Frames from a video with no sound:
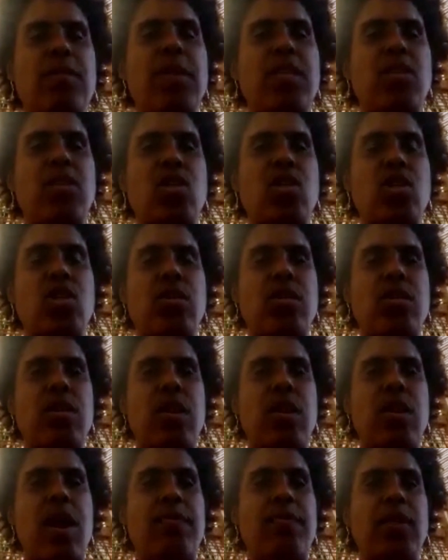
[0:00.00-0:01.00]
where it's
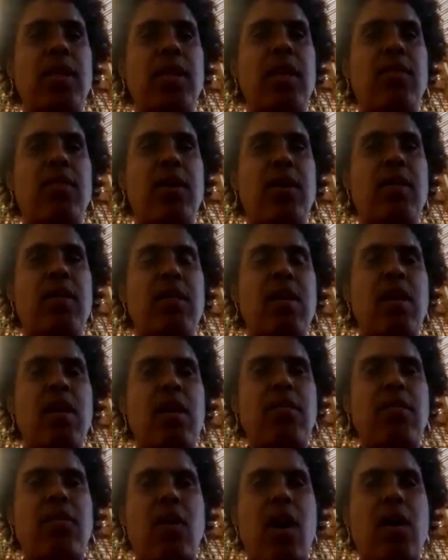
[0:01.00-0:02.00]
basically, you know, a
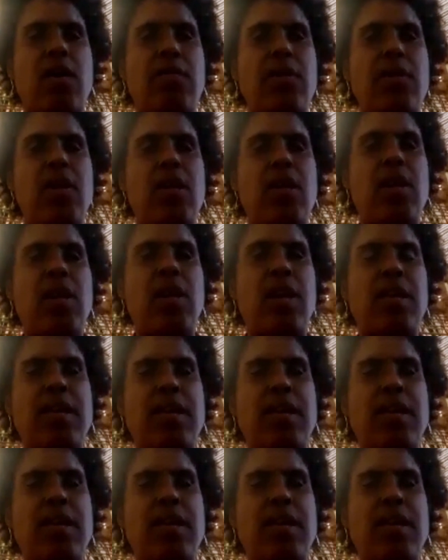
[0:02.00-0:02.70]
form letter